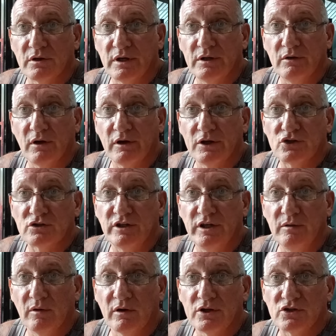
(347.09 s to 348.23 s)
I
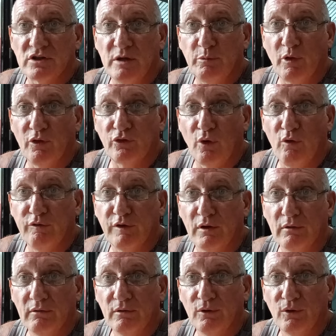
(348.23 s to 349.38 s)
sleep on the sofa.